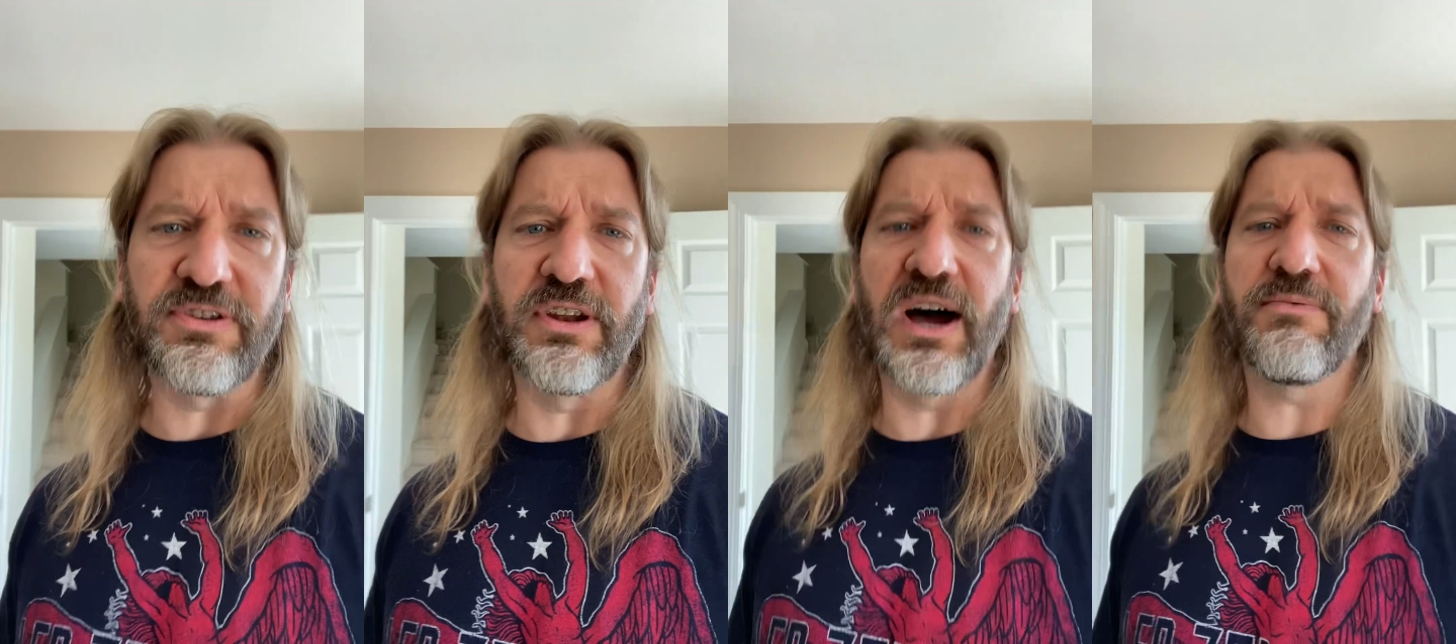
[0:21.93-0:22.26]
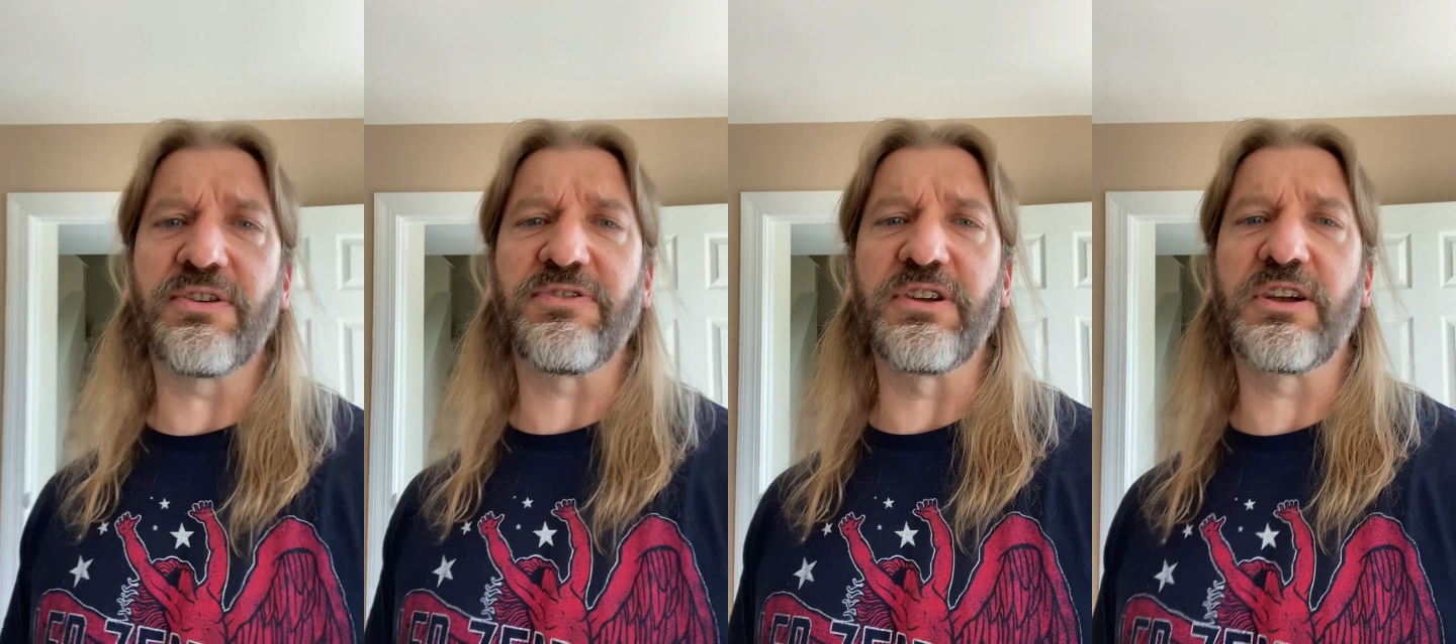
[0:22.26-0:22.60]
and
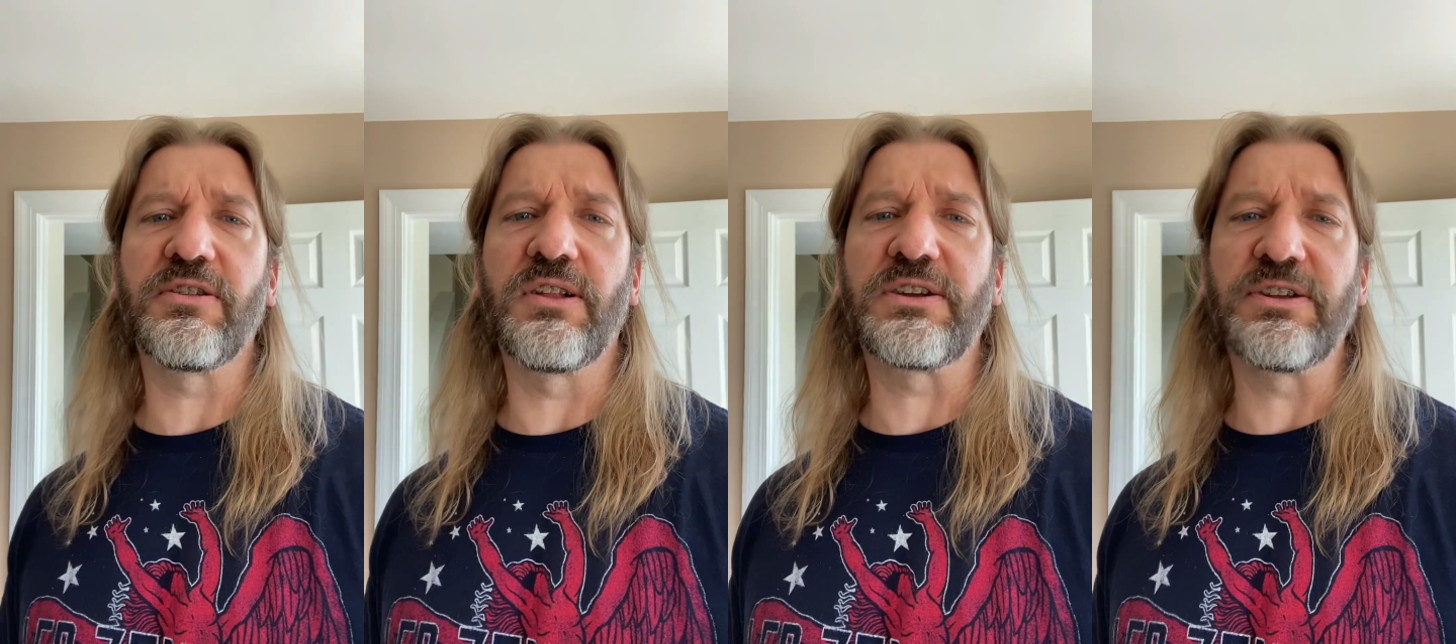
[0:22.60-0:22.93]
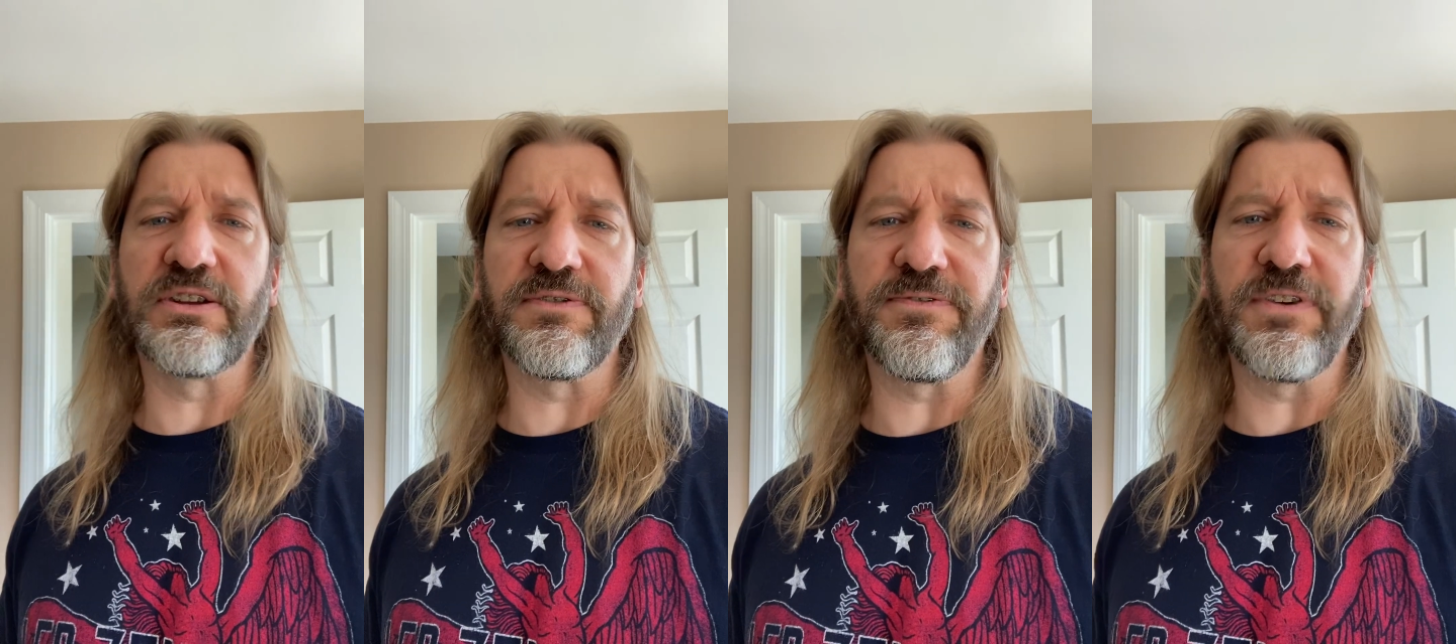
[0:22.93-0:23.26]
obviously
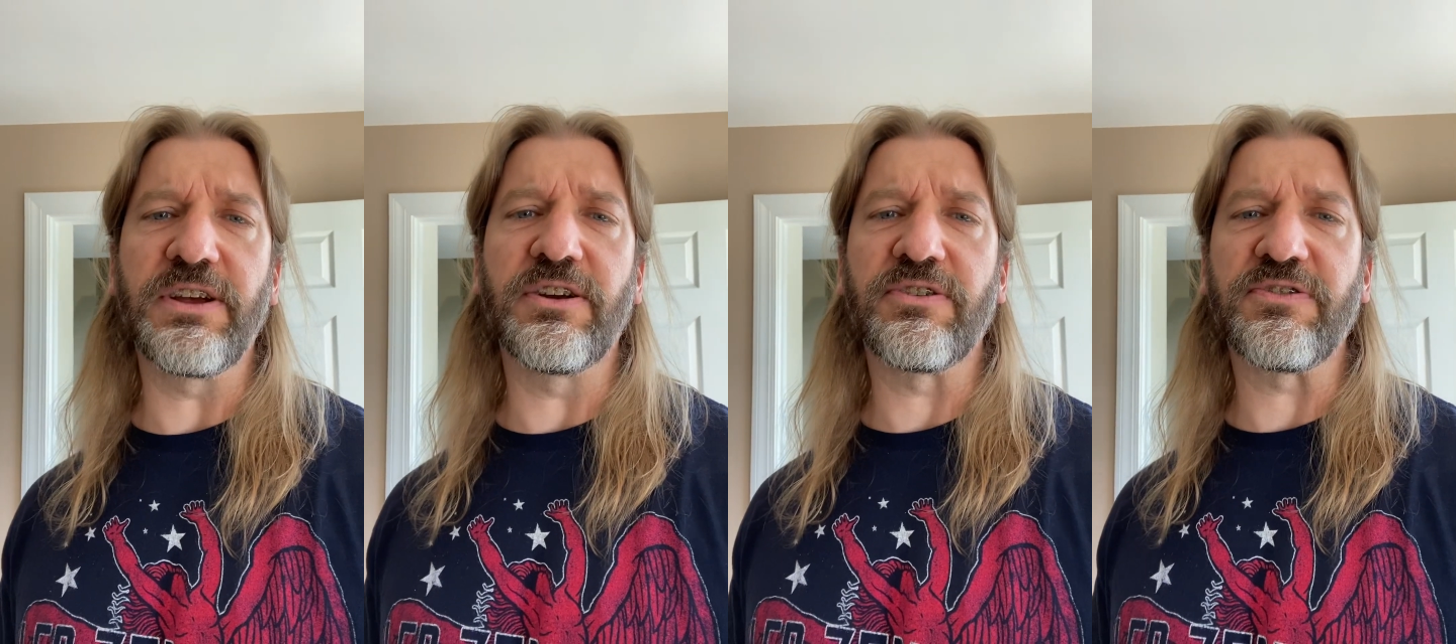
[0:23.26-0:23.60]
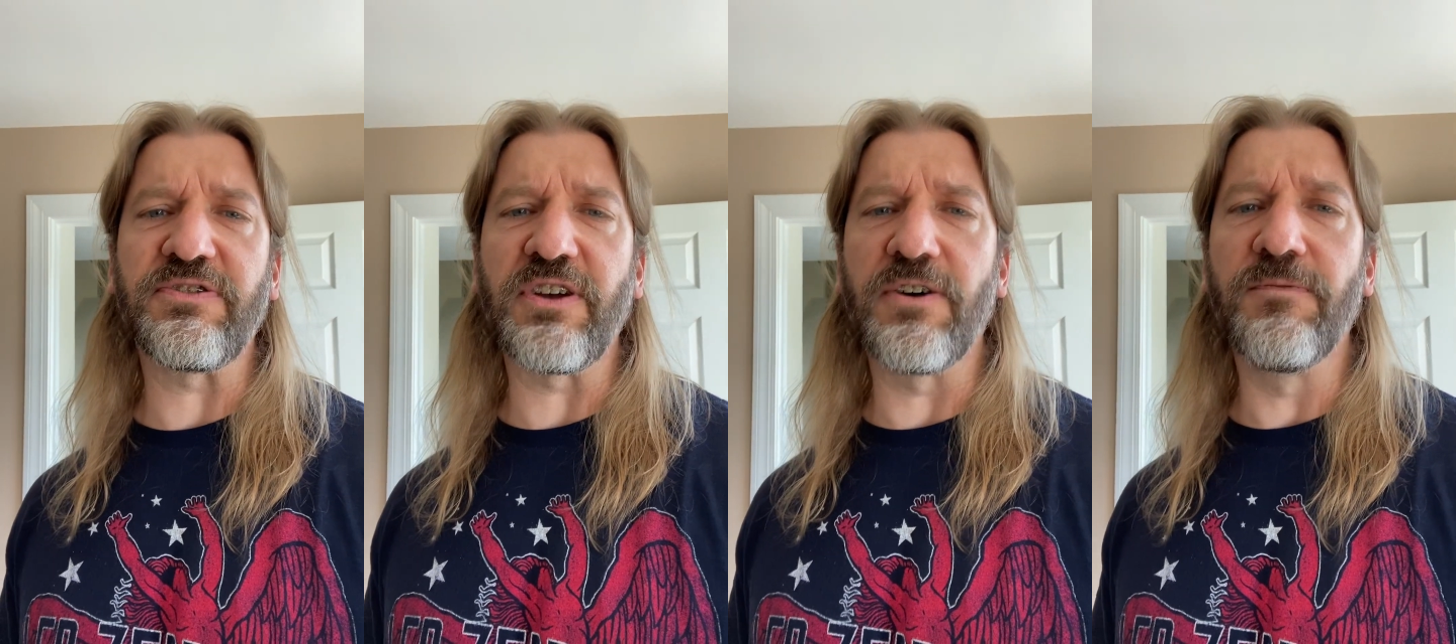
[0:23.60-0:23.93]
collecting the
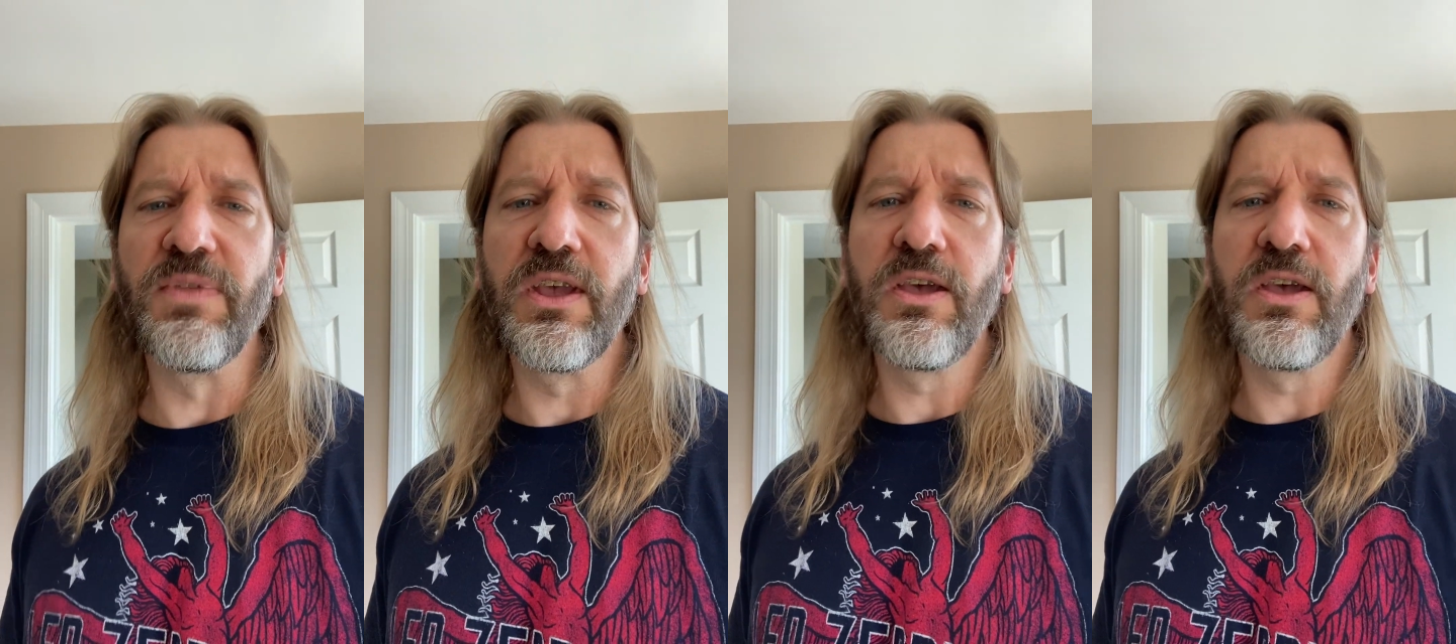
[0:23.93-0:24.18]
figures. So